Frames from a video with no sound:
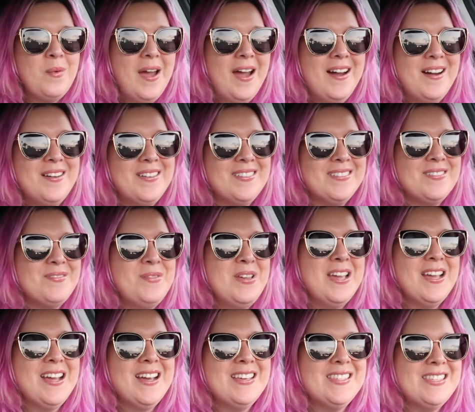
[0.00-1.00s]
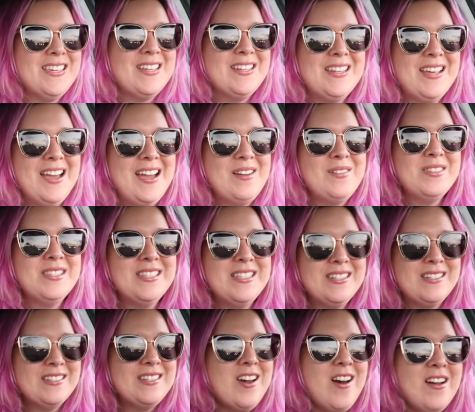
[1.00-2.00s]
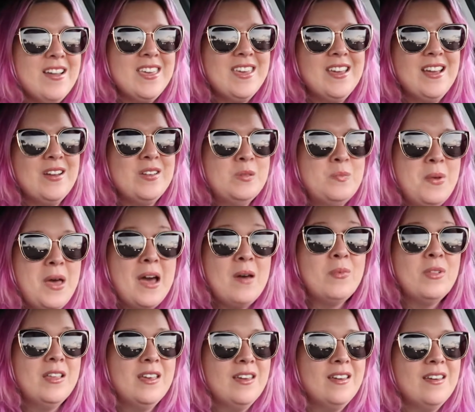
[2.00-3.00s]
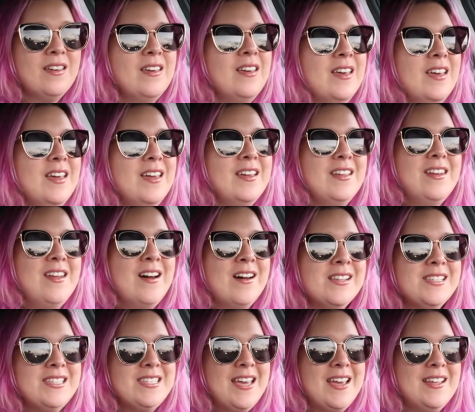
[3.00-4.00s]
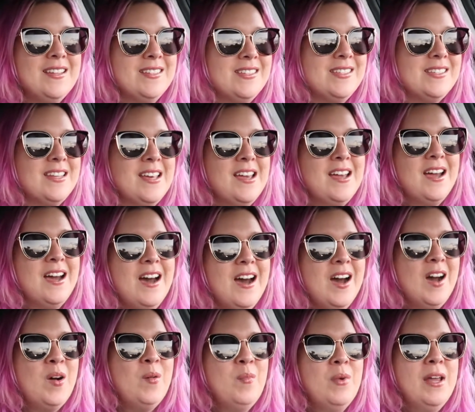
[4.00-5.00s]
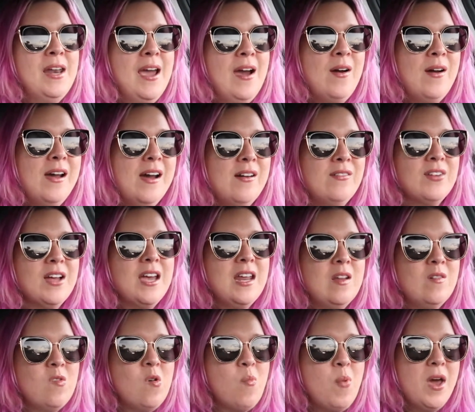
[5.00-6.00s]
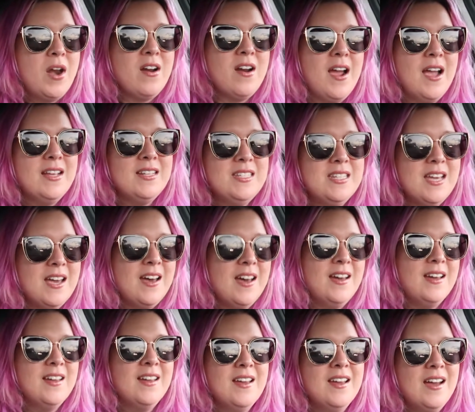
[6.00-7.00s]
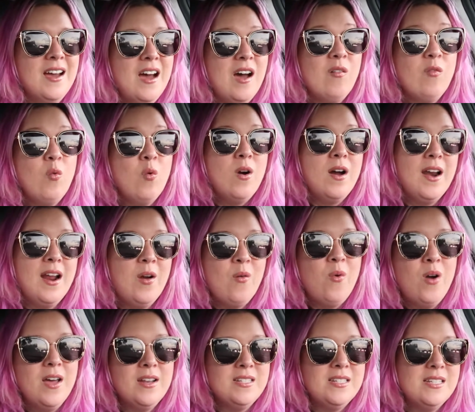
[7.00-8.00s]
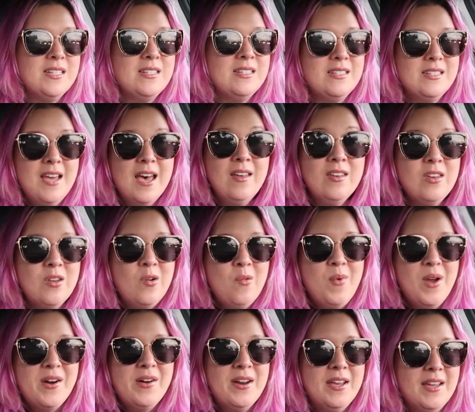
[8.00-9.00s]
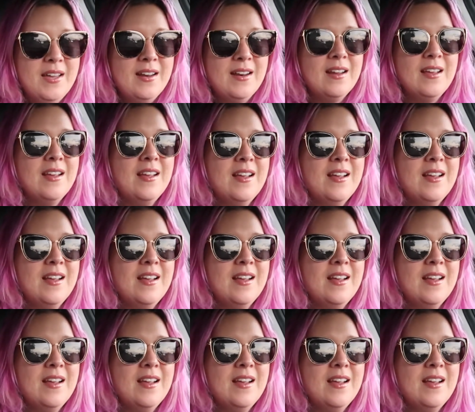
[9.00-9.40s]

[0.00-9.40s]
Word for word: about because it, I was talking, I was babbling nonsense. Um, but now I have kind of a better idea of what I want to tell you about it.